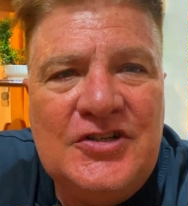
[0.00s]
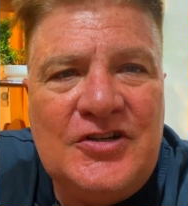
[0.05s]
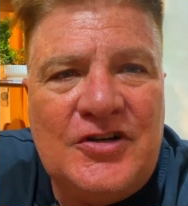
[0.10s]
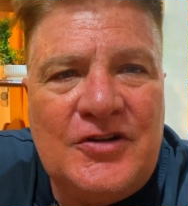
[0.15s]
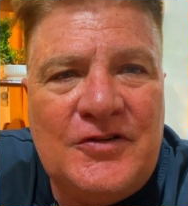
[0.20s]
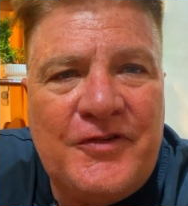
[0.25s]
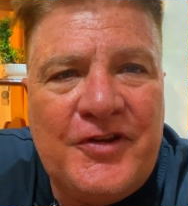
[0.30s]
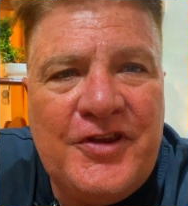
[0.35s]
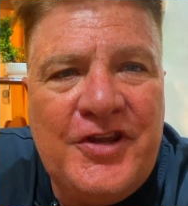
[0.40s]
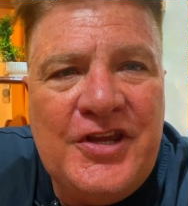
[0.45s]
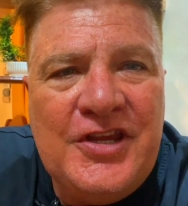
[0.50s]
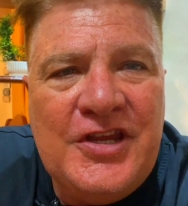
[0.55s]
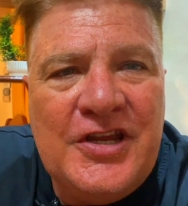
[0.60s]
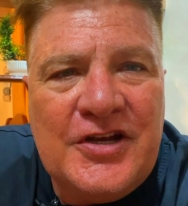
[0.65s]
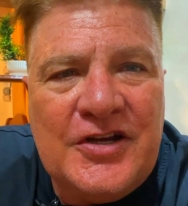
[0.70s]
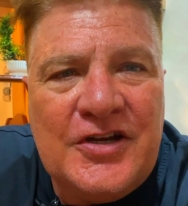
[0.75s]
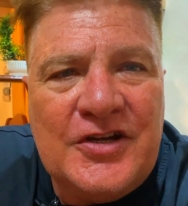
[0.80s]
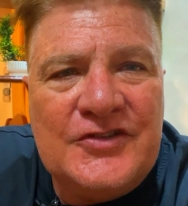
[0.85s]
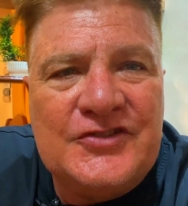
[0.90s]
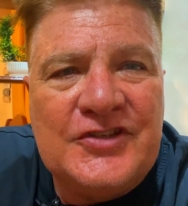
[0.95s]
over the
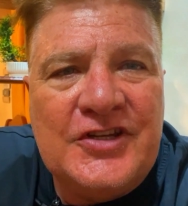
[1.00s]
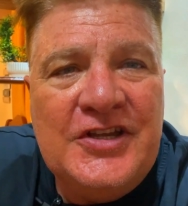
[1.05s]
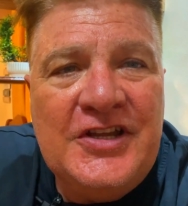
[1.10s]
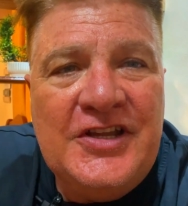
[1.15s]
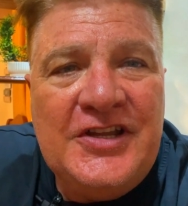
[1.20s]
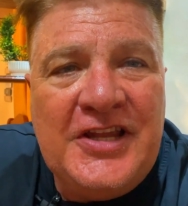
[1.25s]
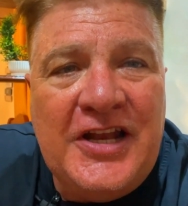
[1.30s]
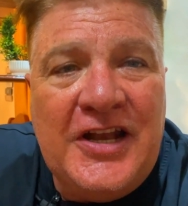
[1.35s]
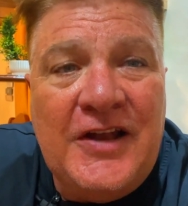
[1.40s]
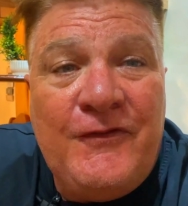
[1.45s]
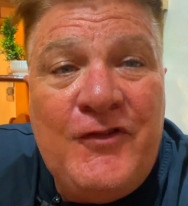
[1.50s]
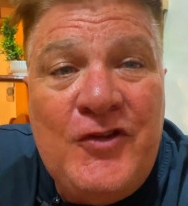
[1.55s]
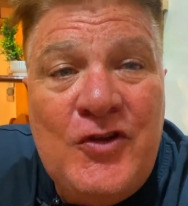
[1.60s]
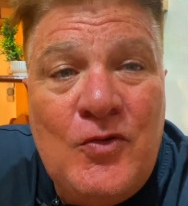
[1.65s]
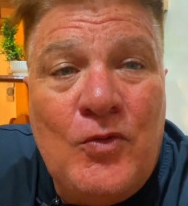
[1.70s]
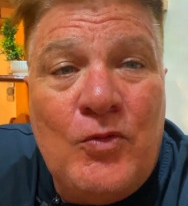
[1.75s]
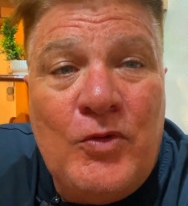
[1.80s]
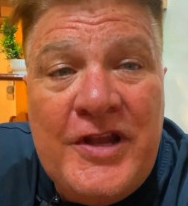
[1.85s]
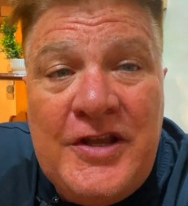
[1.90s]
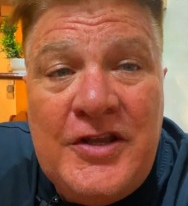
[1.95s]
years that if
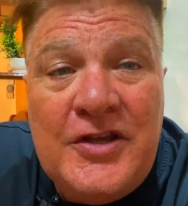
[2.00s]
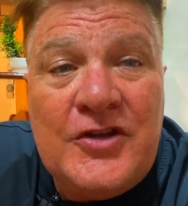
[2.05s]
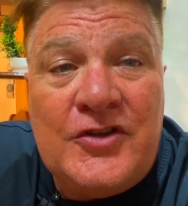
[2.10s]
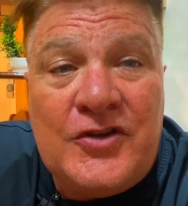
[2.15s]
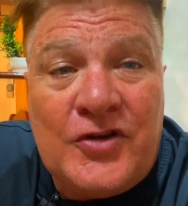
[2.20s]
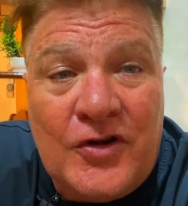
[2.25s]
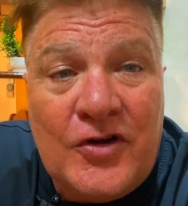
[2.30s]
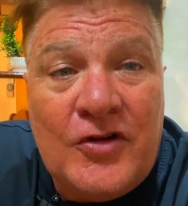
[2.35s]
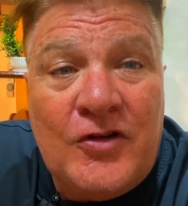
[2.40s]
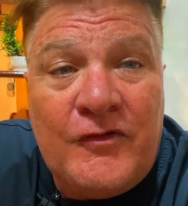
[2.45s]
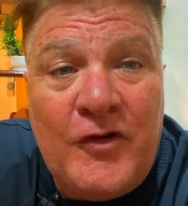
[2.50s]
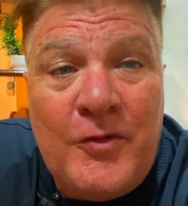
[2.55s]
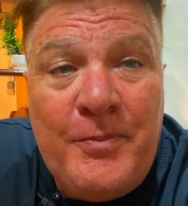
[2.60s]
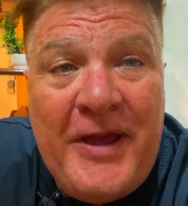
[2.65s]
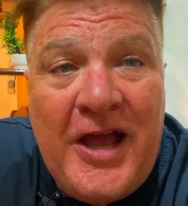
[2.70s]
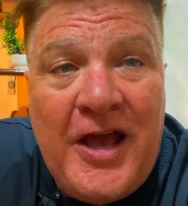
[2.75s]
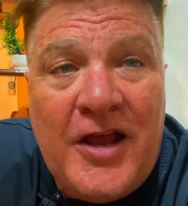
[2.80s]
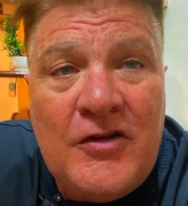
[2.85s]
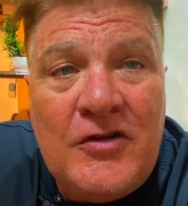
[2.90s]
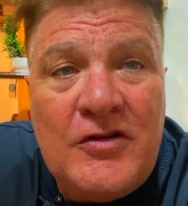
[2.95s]
you win the turnover
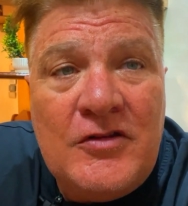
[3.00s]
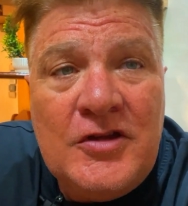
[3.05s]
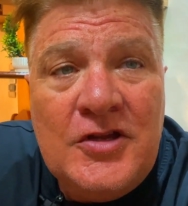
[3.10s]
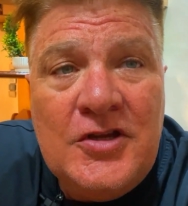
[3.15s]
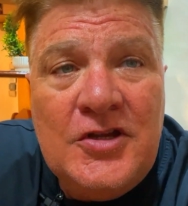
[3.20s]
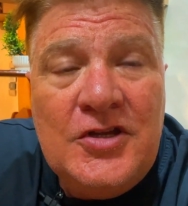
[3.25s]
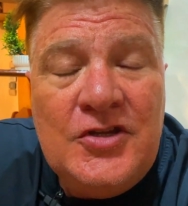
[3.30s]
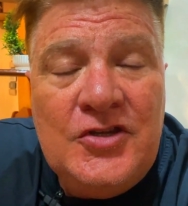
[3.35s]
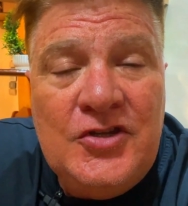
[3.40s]
battle,